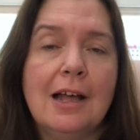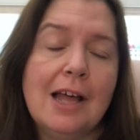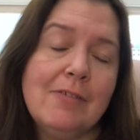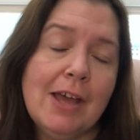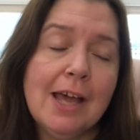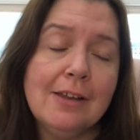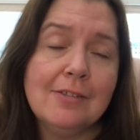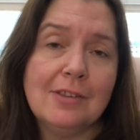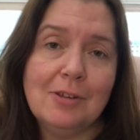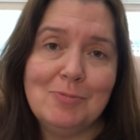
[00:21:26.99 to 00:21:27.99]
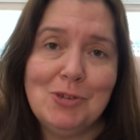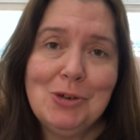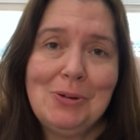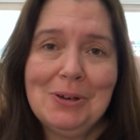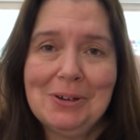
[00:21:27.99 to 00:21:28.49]
had some
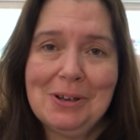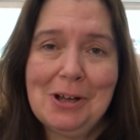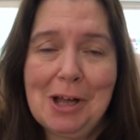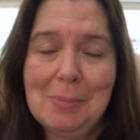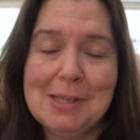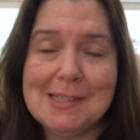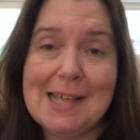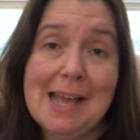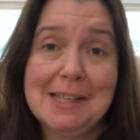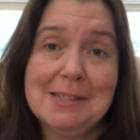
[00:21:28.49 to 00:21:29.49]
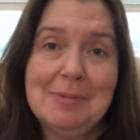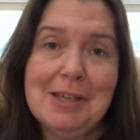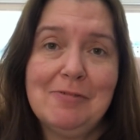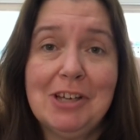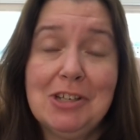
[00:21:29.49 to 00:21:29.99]
viewer comments ask
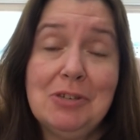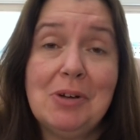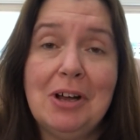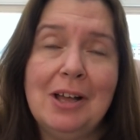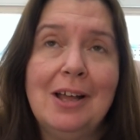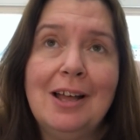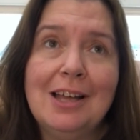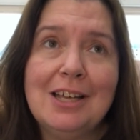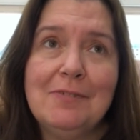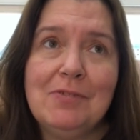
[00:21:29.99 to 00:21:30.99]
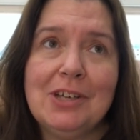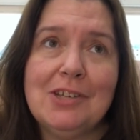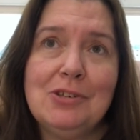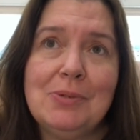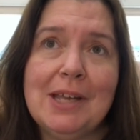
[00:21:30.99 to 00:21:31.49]
me if I do
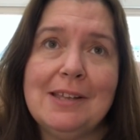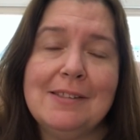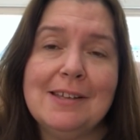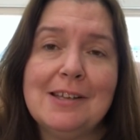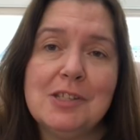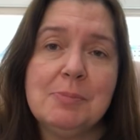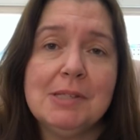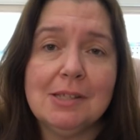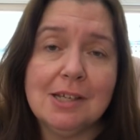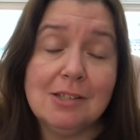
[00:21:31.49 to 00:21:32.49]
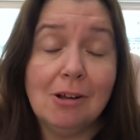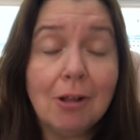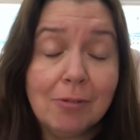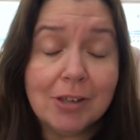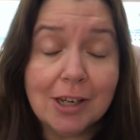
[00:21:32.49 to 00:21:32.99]
anything else besides
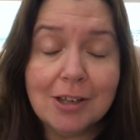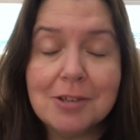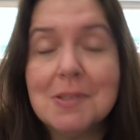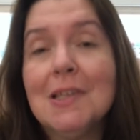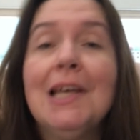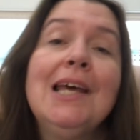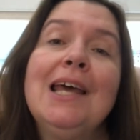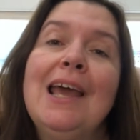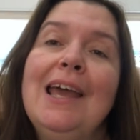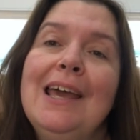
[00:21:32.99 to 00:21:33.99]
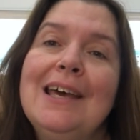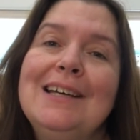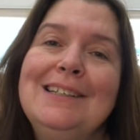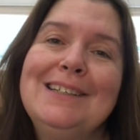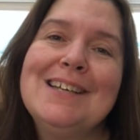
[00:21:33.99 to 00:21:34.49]
haul videos.
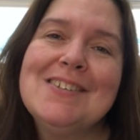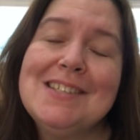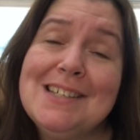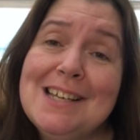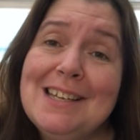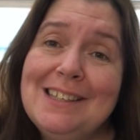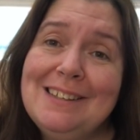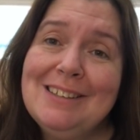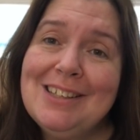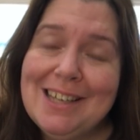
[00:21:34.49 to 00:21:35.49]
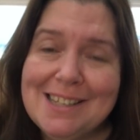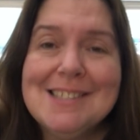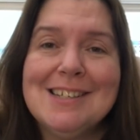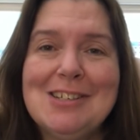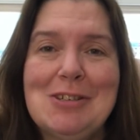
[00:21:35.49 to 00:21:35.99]
And I was like,
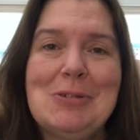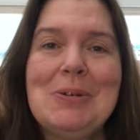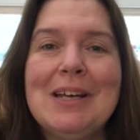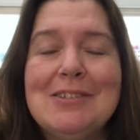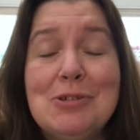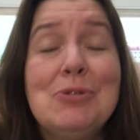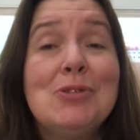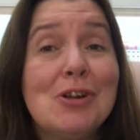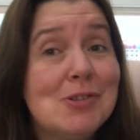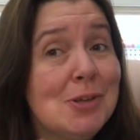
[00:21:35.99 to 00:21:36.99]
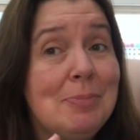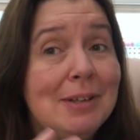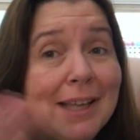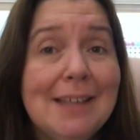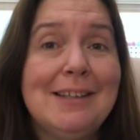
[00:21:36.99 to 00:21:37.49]
yes, I do. I do. There's a
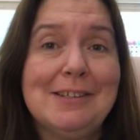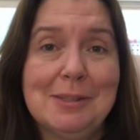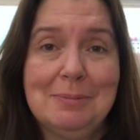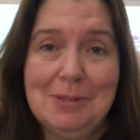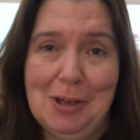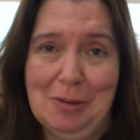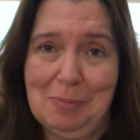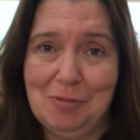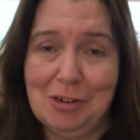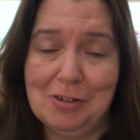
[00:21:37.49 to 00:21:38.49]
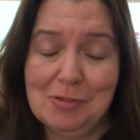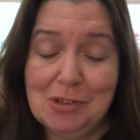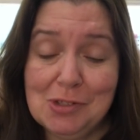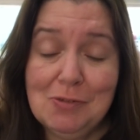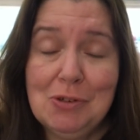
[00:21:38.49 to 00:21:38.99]
playlist there. For
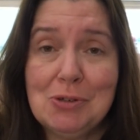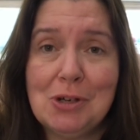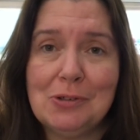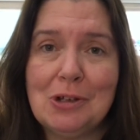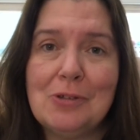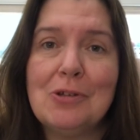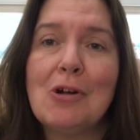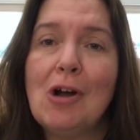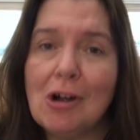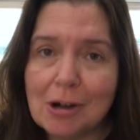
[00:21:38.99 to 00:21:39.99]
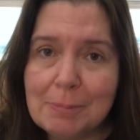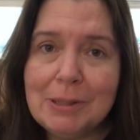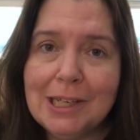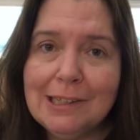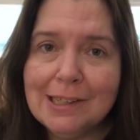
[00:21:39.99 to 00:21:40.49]
those of you who don't know, there are
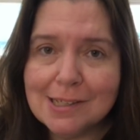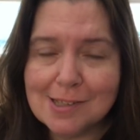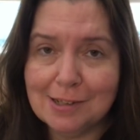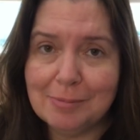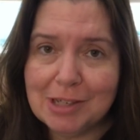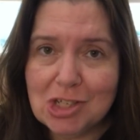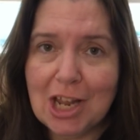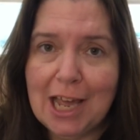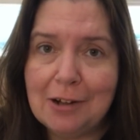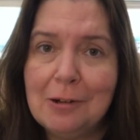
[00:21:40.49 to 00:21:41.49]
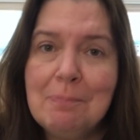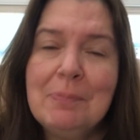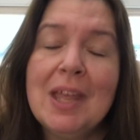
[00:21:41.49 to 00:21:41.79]
playlists on my channel.